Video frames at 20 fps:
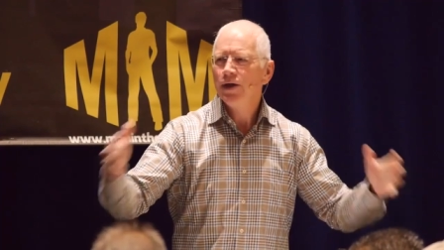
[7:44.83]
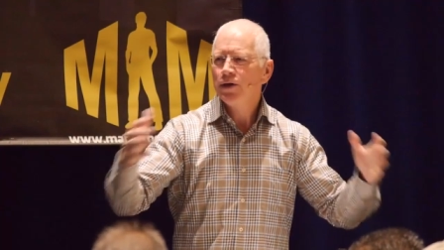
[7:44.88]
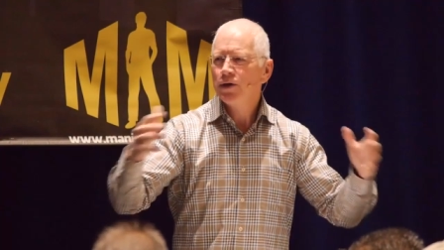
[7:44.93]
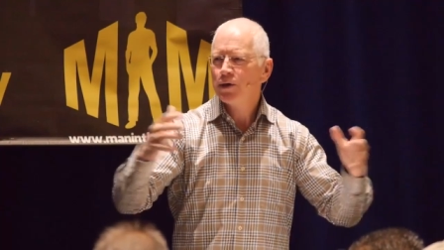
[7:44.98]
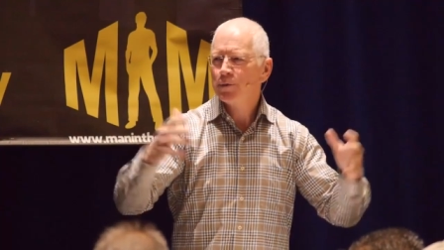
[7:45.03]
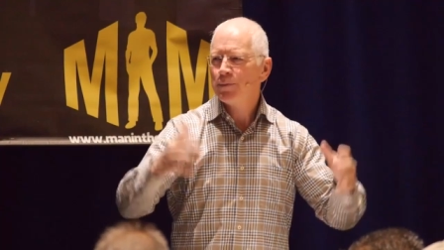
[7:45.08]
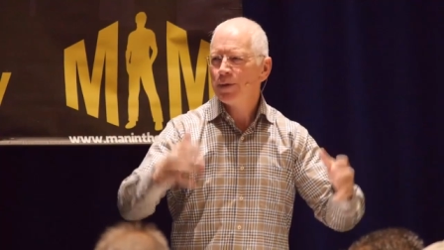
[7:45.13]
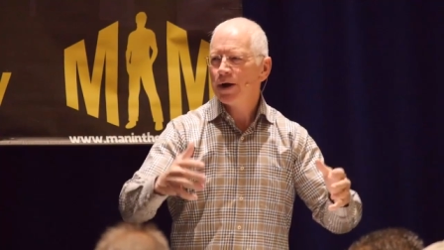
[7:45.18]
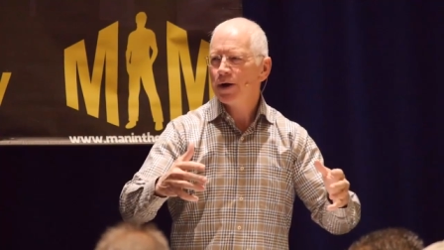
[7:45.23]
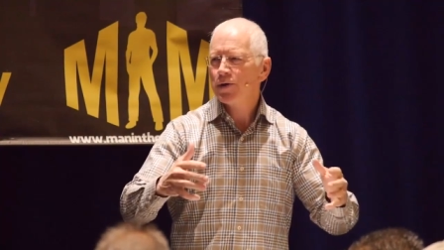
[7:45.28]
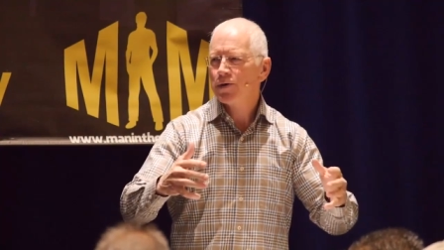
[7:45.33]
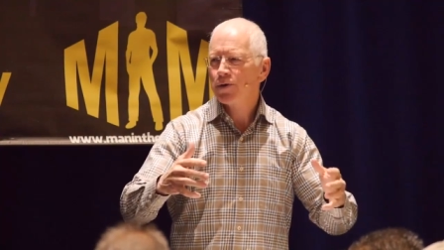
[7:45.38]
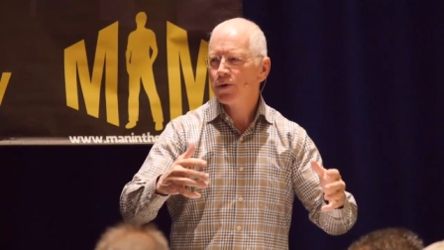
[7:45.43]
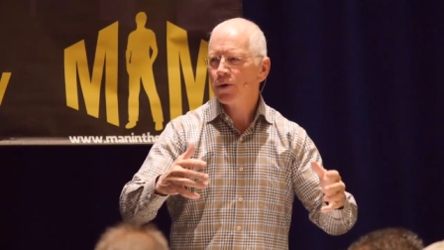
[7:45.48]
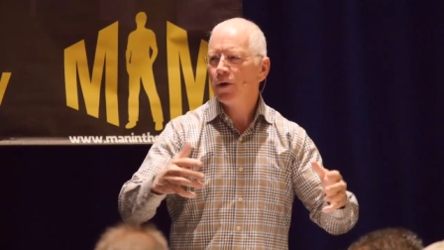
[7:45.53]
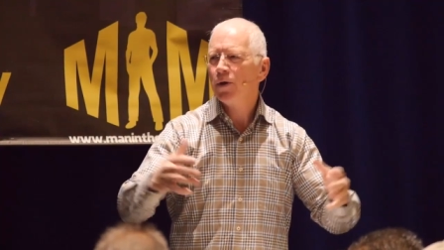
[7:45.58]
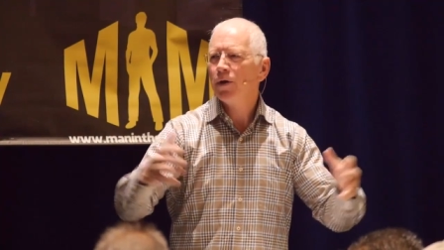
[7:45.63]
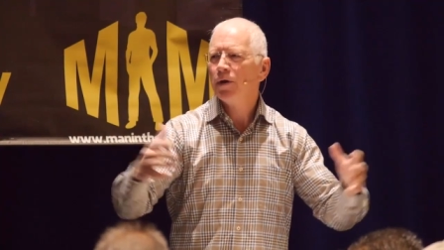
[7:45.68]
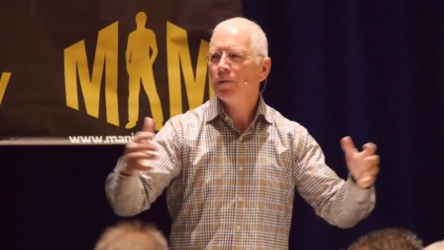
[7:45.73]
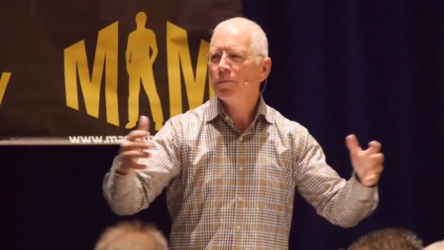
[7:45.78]

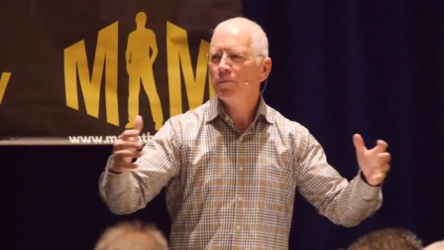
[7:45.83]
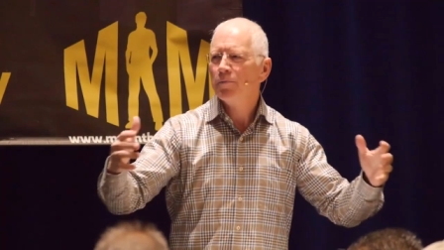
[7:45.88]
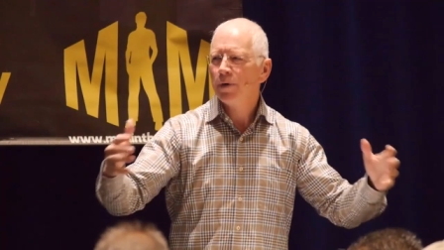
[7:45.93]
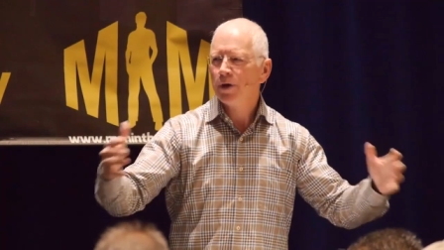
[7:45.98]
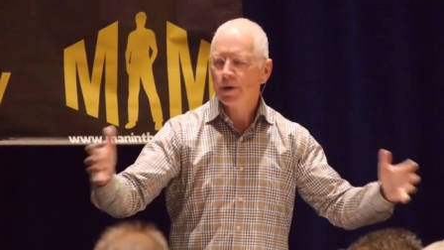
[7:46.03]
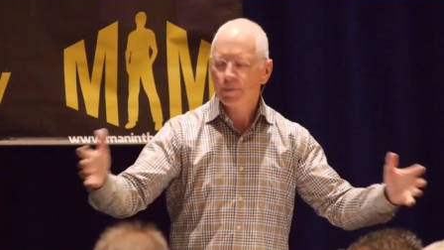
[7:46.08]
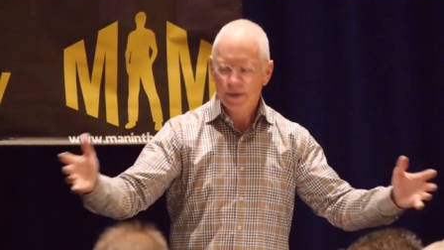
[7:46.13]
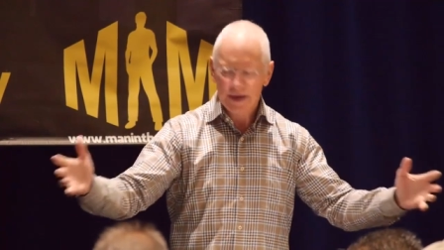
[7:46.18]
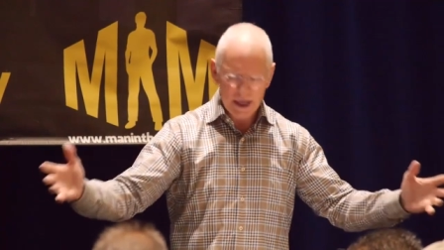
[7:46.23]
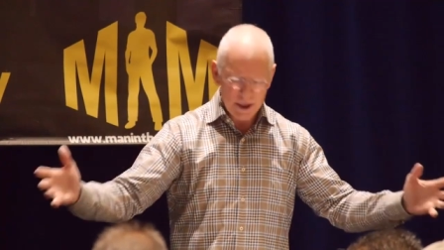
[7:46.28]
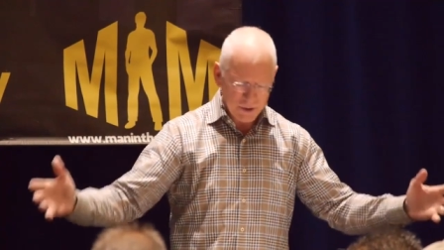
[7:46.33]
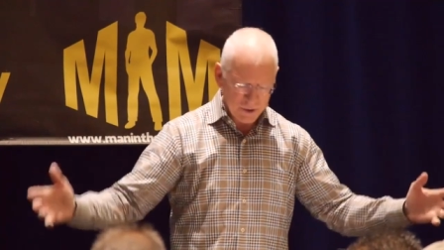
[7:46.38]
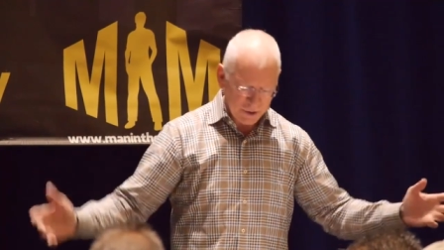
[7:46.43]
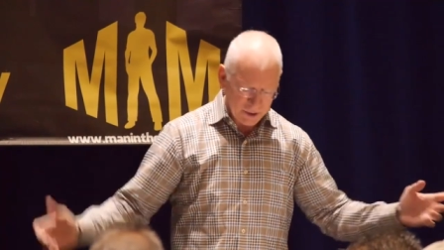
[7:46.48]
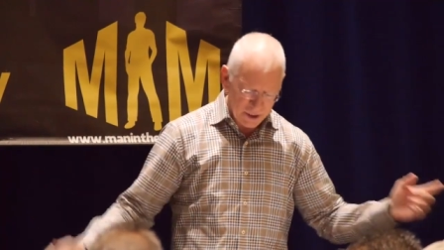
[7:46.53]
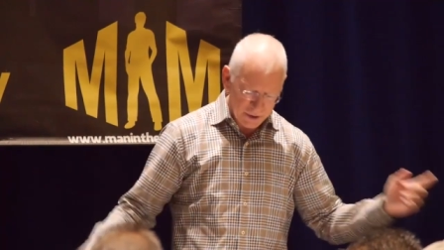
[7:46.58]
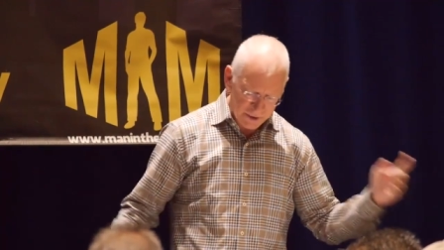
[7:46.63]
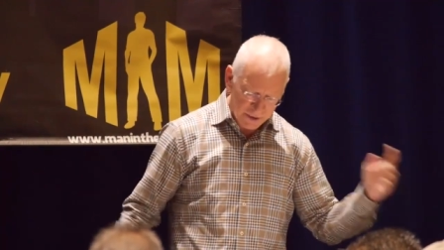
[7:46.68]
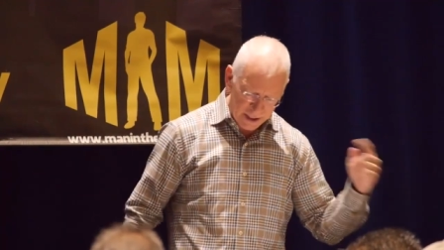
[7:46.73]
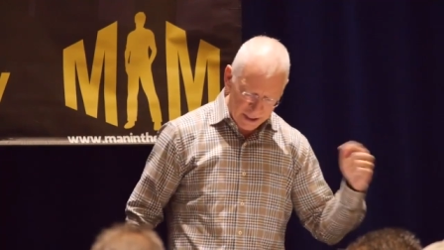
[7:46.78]
Spiritual
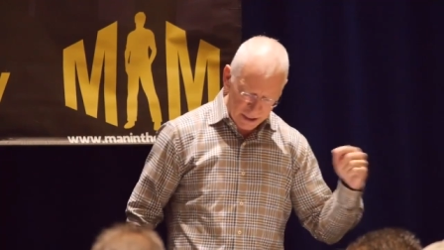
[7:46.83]
multiplication. Let's